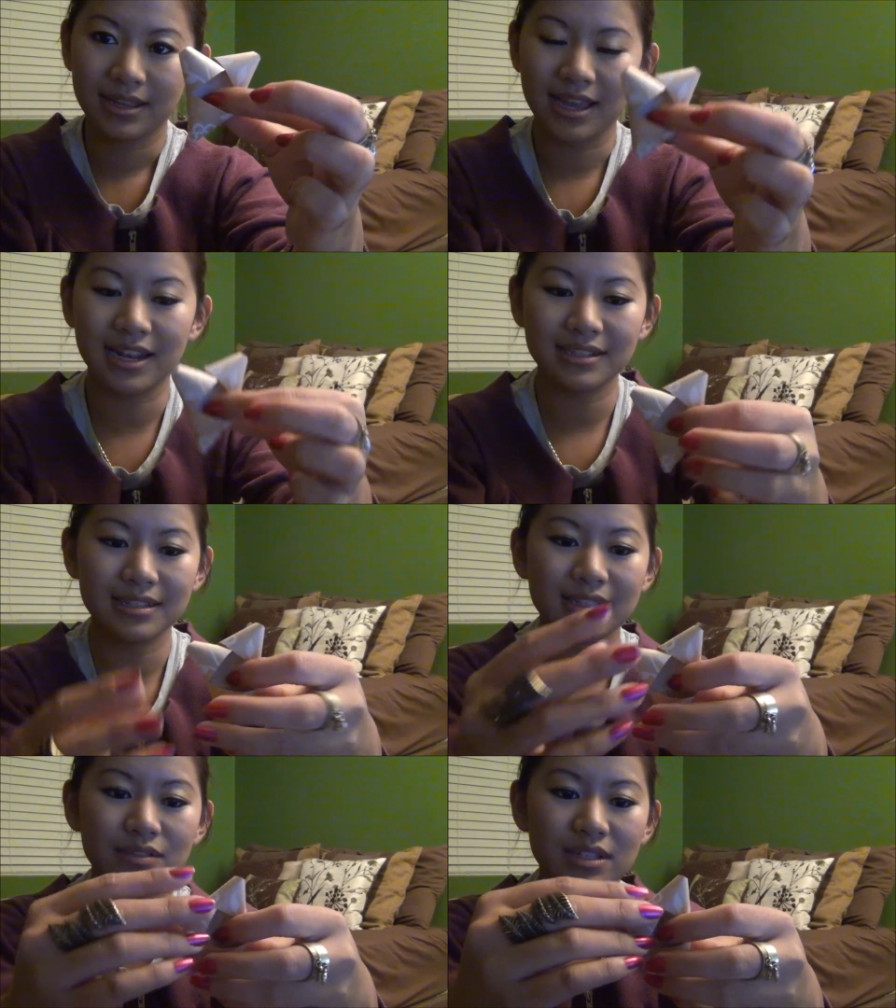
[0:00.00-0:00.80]
And it
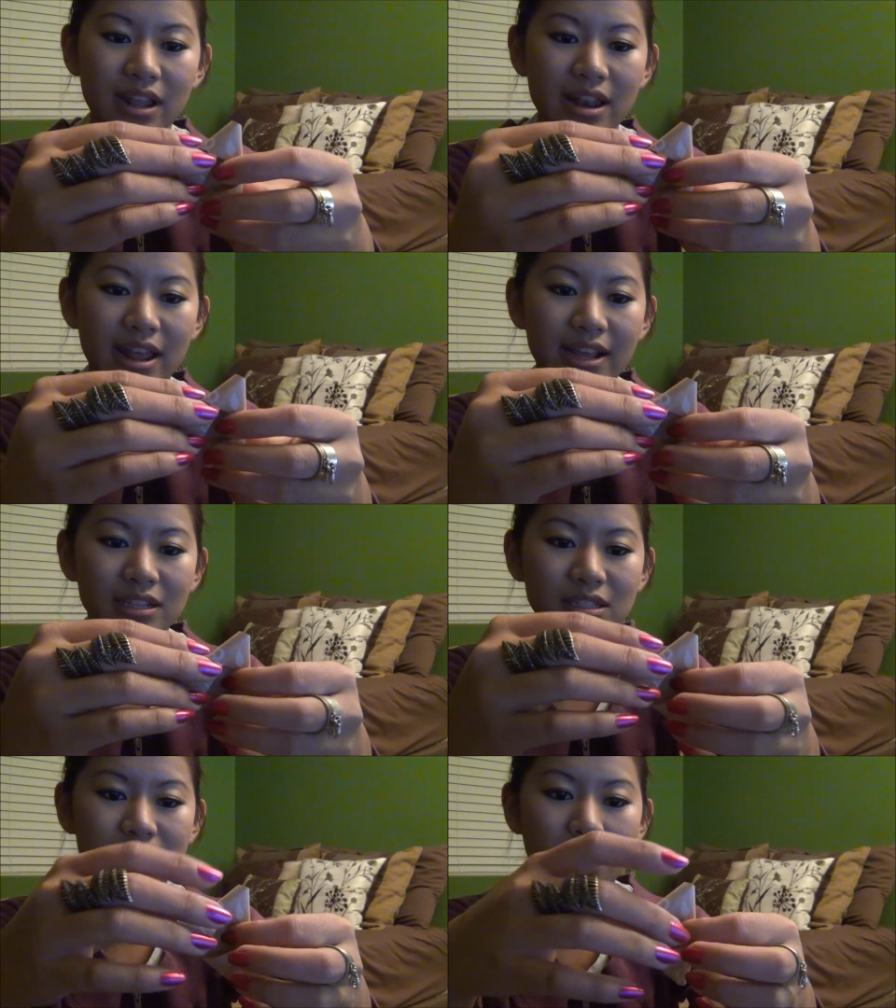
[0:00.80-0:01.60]
just gives it a
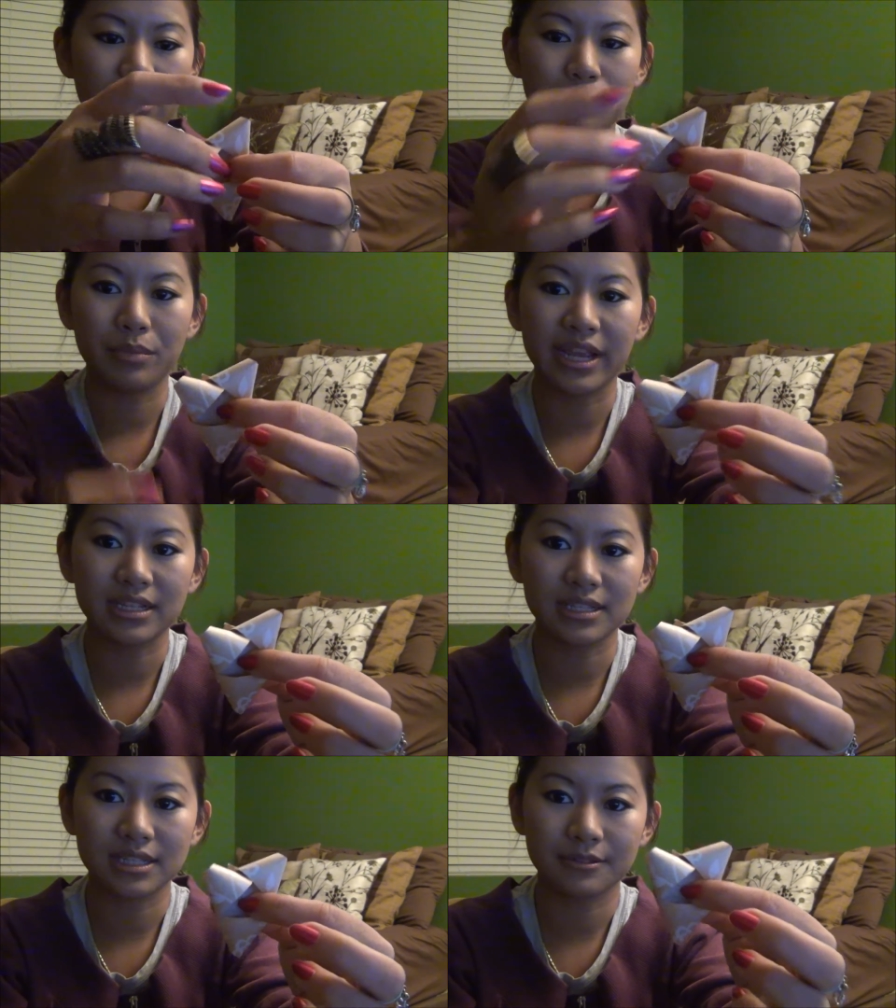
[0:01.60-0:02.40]
nice solid
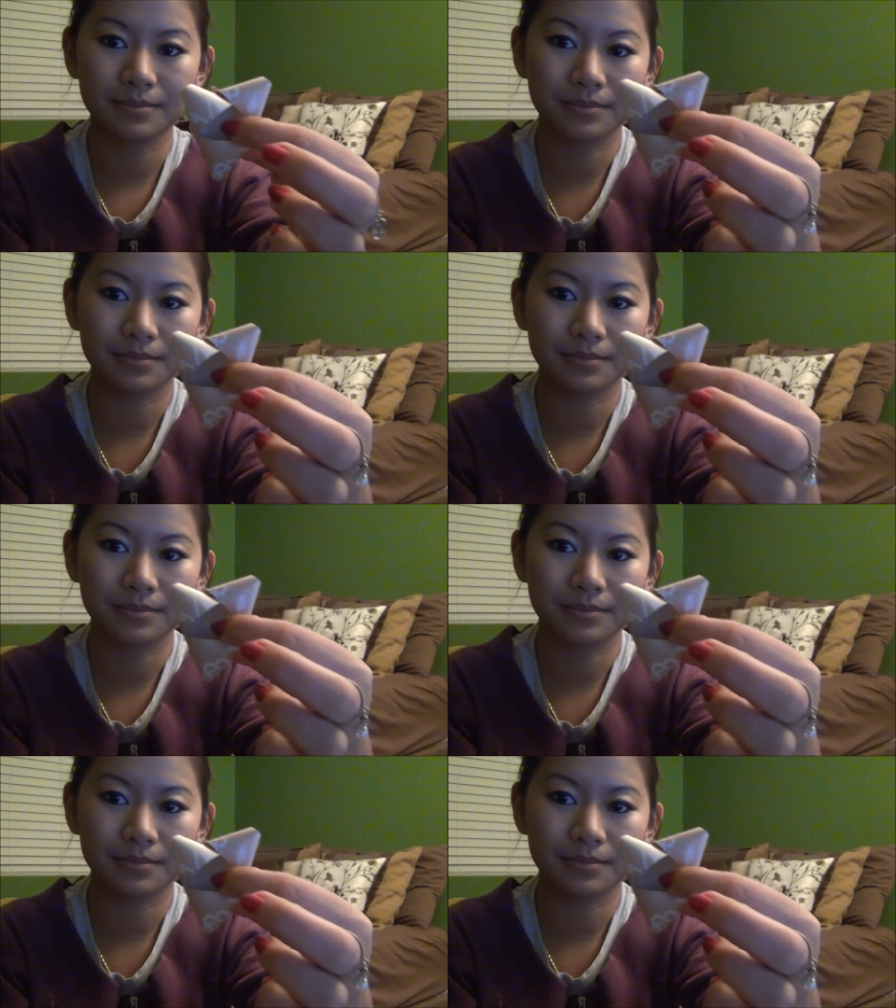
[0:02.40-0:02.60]
base.